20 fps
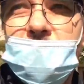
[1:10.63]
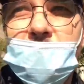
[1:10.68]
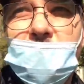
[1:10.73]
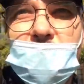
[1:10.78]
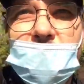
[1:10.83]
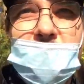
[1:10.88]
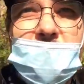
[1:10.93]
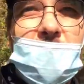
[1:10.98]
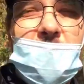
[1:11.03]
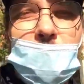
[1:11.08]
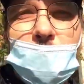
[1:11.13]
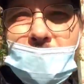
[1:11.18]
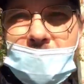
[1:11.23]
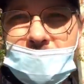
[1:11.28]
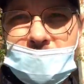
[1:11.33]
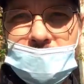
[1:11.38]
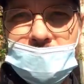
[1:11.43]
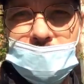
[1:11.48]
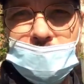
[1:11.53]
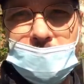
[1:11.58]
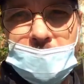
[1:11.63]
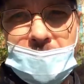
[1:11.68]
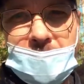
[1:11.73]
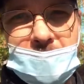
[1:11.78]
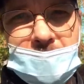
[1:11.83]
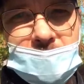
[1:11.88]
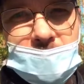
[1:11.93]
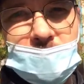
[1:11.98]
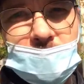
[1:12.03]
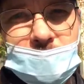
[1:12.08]
on, and I will
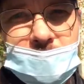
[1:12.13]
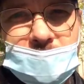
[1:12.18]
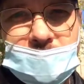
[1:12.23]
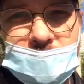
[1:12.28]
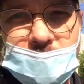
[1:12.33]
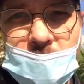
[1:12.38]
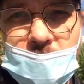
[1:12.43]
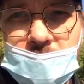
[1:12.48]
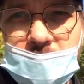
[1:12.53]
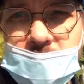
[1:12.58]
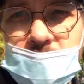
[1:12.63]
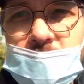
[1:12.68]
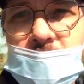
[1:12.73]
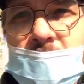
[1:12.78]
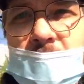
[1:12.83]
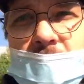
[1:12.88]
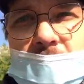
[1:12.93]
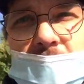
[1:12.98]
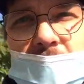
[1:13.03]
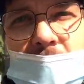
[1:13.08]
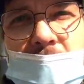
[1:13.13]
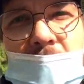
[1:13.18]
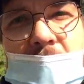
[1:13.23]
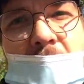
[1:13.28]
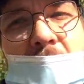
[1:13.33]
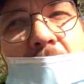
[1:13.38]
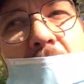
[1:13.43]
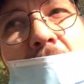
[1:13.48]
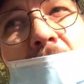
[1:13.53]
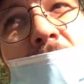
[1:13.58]
explain the results
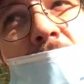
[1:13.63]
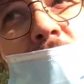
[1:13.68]
and